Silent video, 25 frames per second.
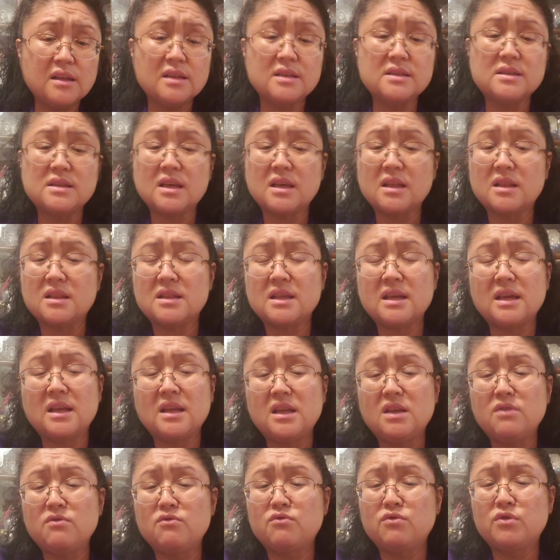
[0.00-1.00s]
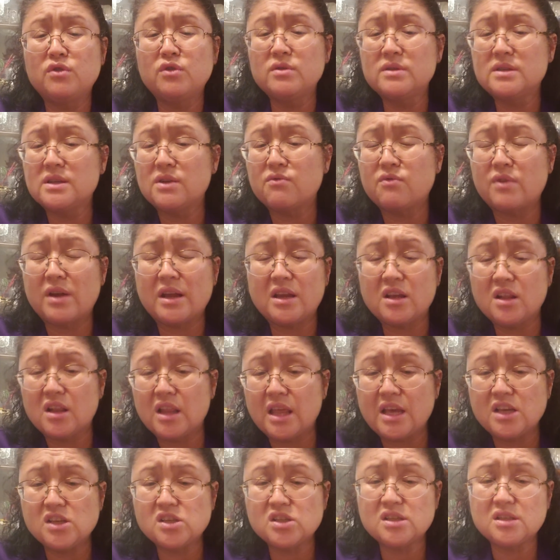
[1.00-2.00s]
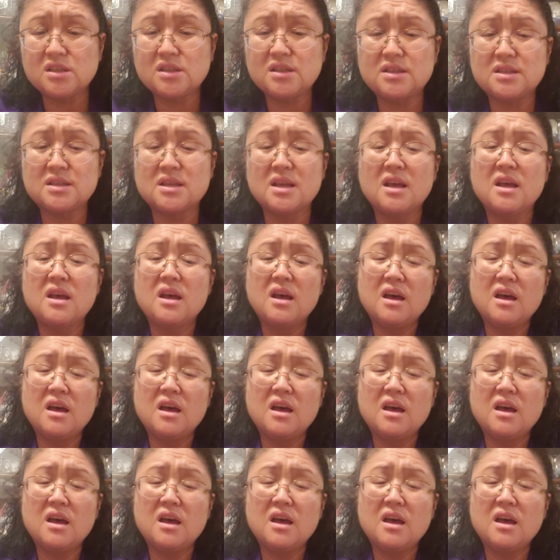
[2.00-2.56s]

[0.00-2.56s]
Is there any rules and regulations